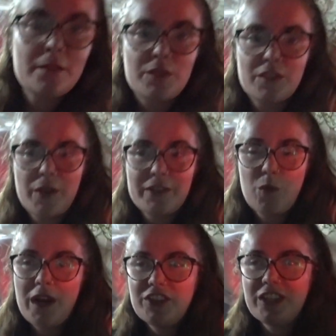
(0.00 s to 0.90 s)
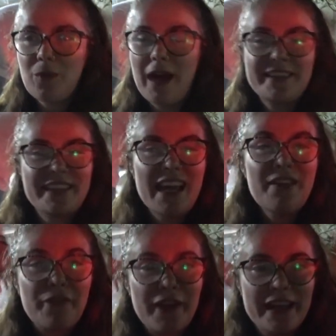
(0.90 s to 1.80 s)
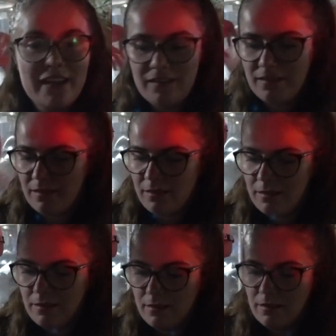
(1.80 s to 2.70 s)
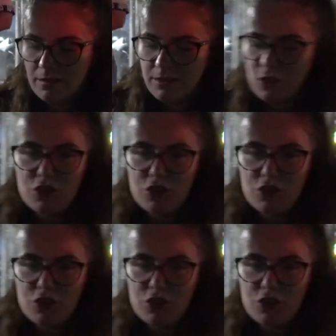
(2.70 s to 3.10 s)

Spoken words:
It's actually quite savoury. It's not